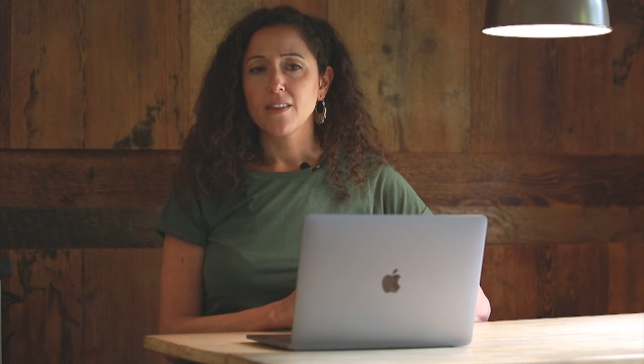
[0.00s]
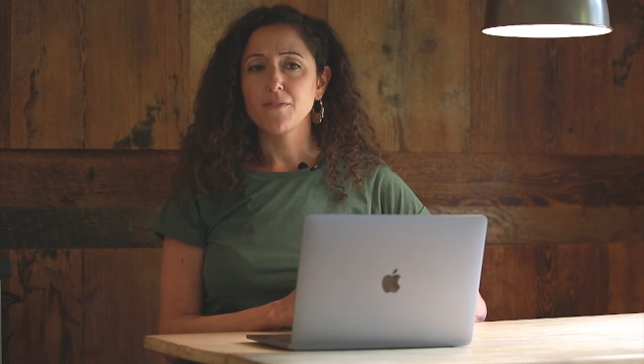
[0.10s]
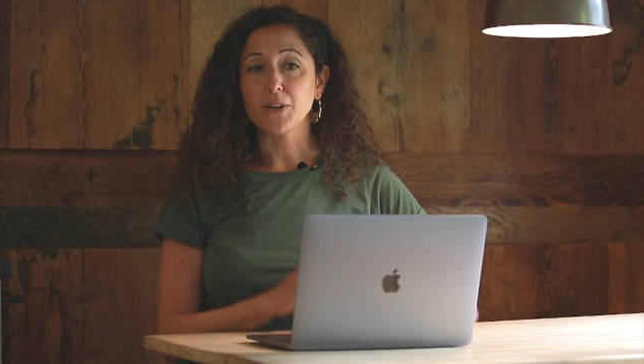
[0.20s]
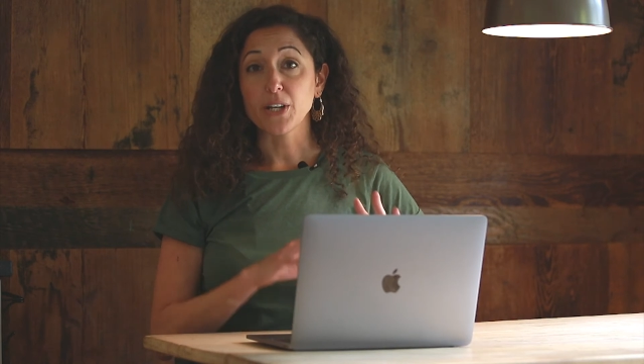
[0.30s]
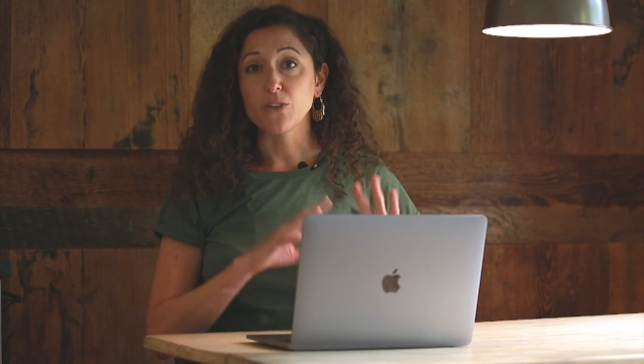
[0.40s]

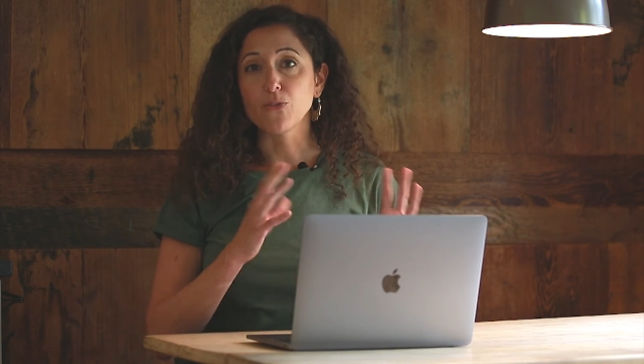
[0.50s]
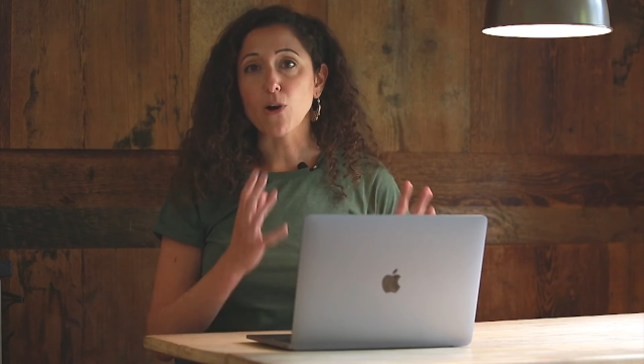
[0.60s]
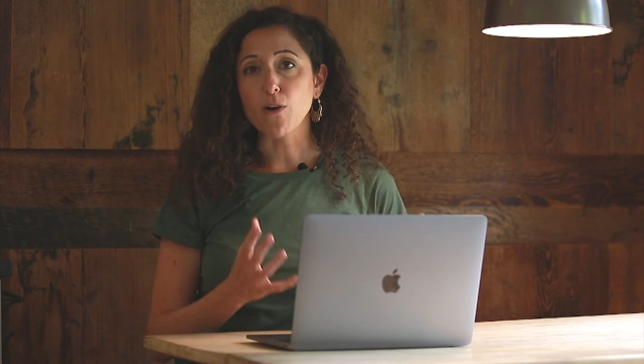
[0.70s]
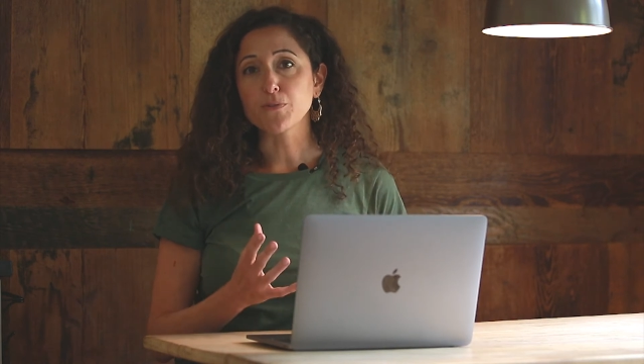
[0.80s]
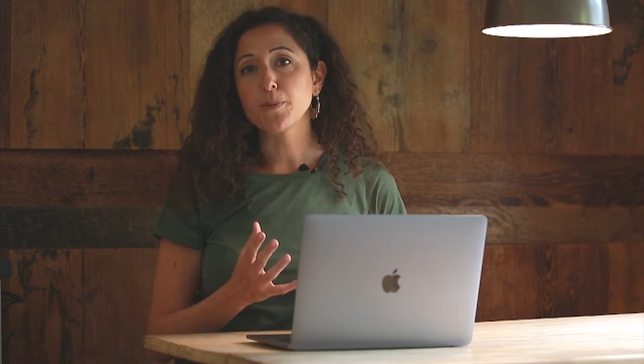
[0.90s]
very
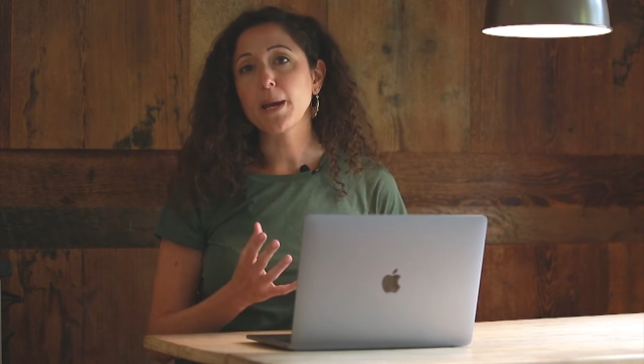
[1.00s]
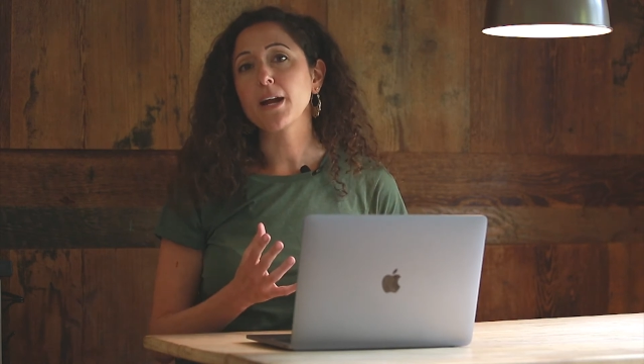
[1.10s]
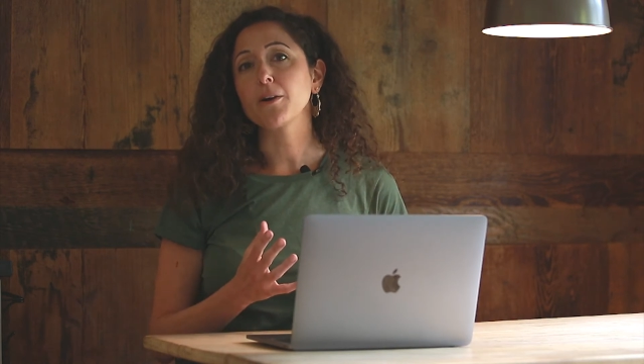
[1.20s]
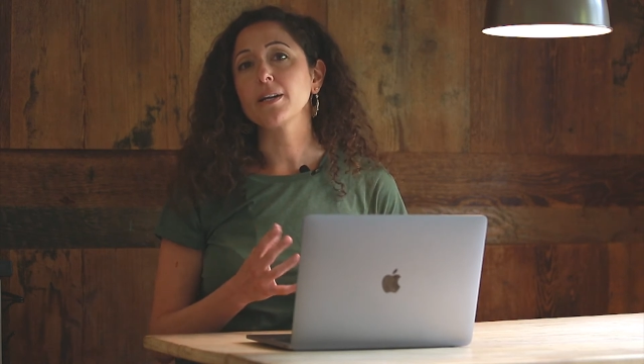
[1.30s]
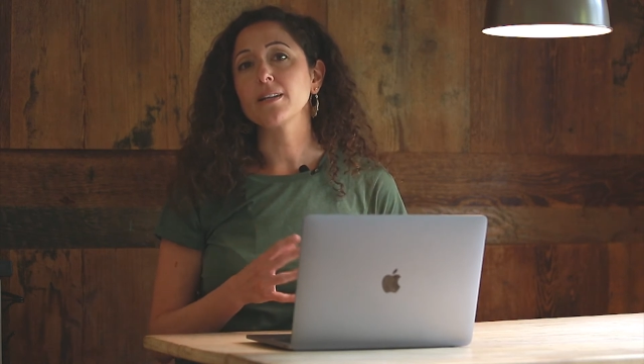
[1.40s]
involved
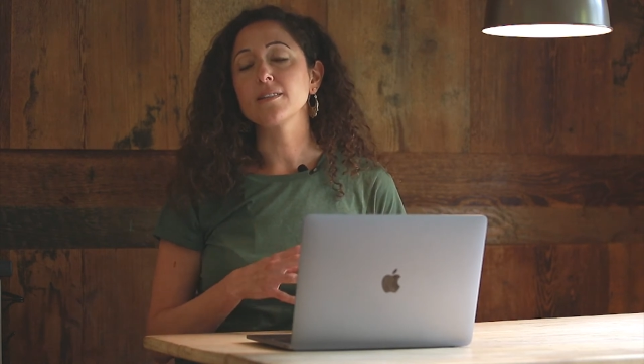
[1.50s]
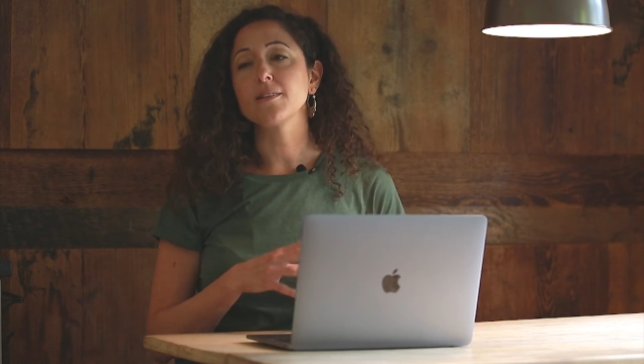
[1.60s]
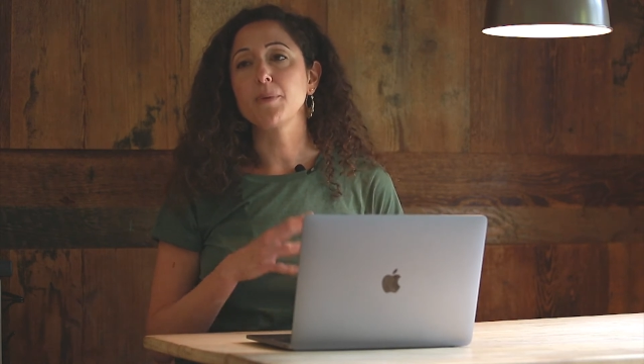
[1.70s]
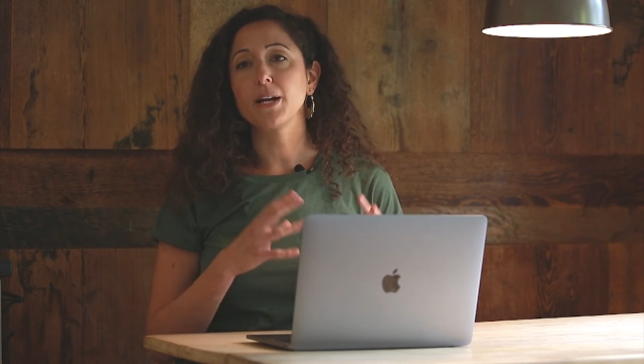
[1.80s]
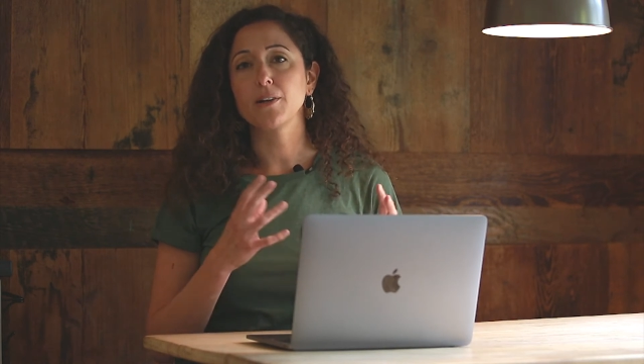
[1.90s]
parent,
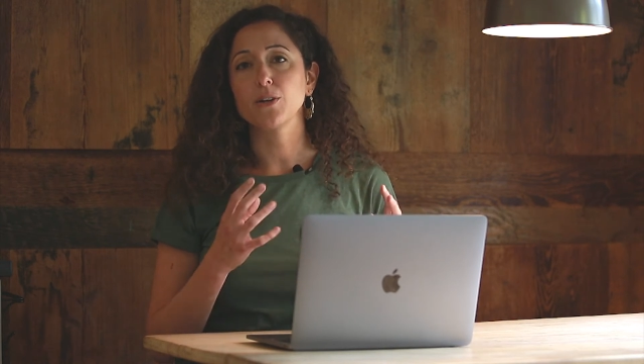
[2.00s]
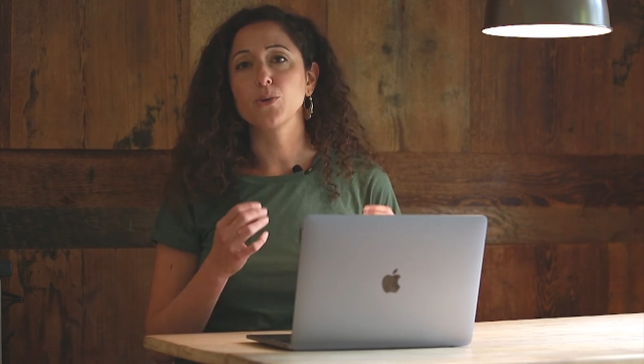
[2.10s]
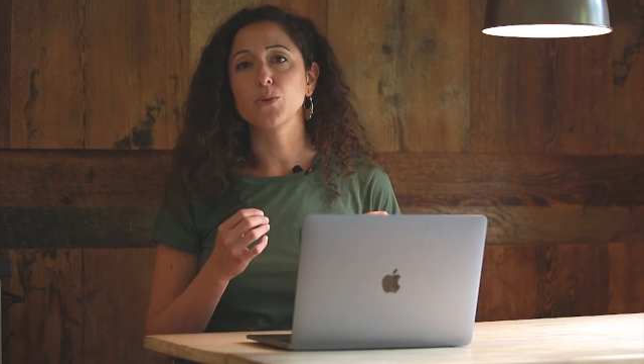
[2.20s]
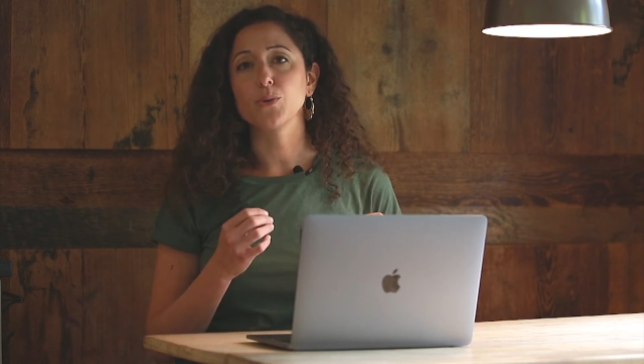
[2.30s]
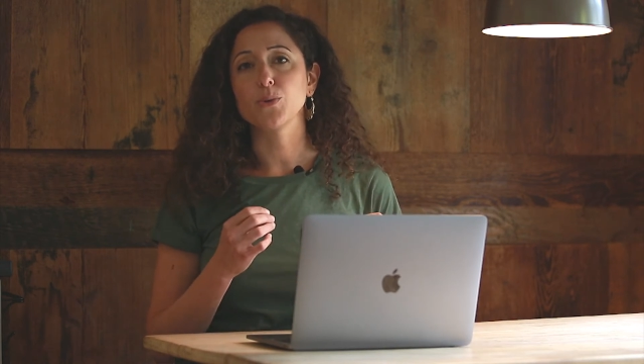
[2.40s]
the parent
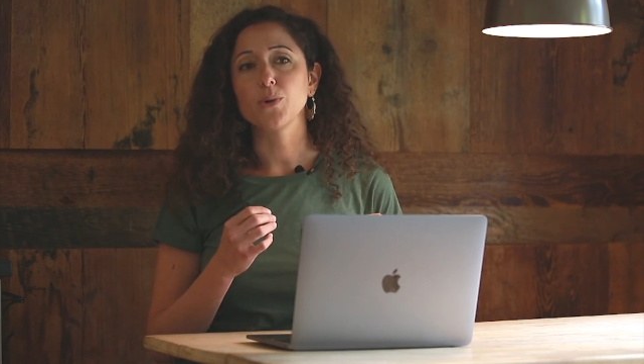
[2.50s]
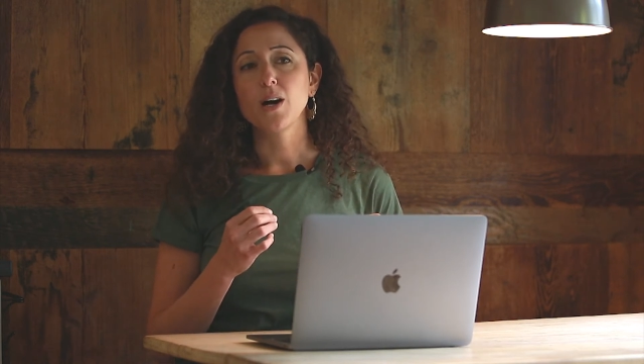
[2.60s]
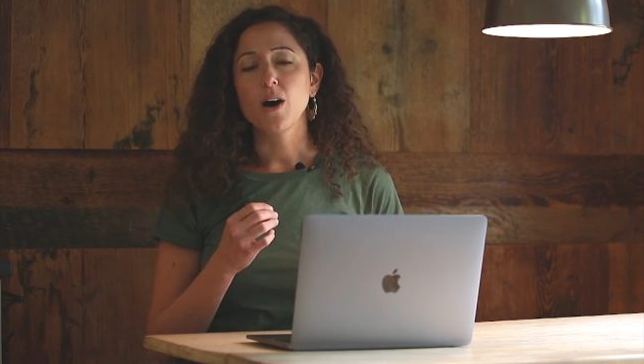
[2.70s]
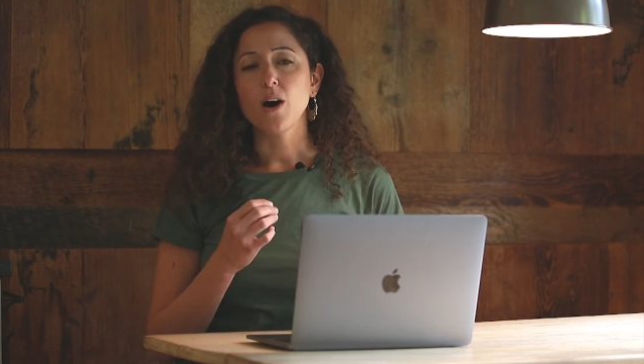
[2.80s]
who